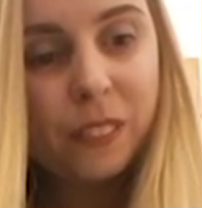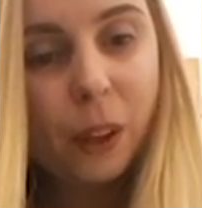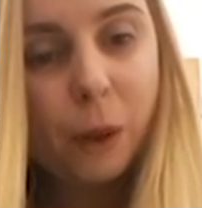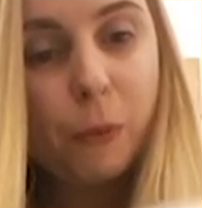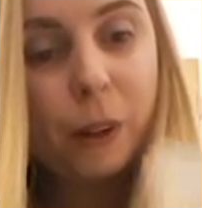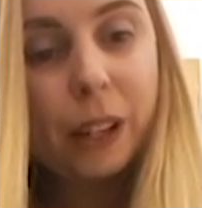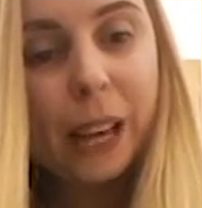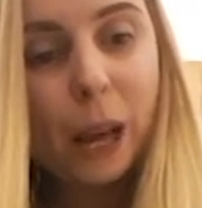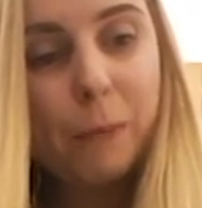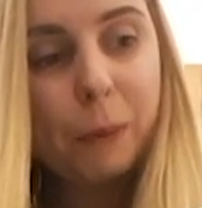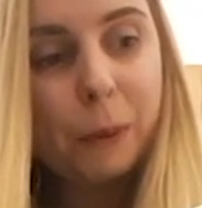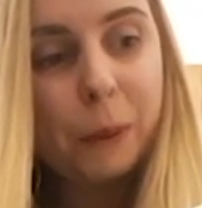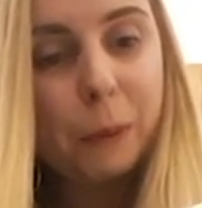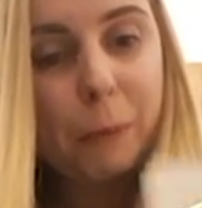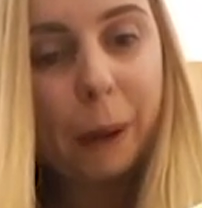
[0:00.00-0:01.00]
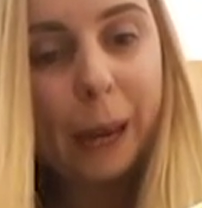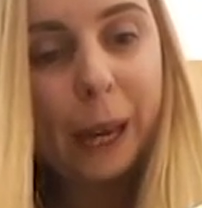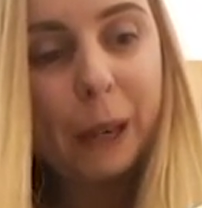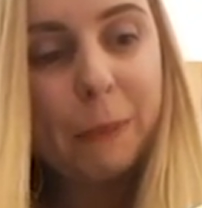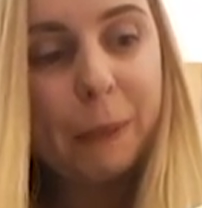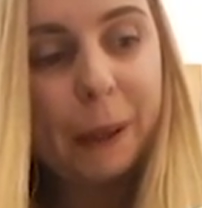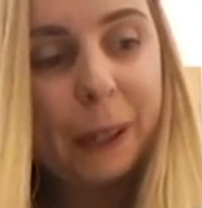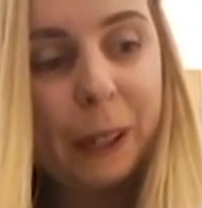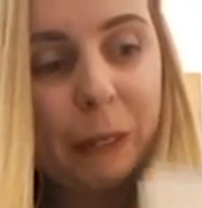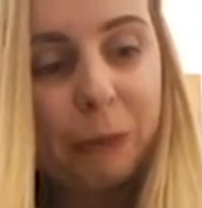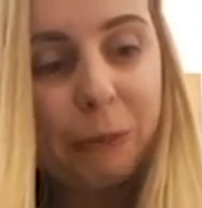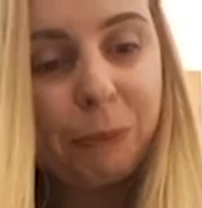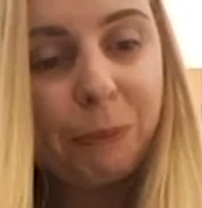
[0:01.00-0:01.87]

I'm really happy with the paper.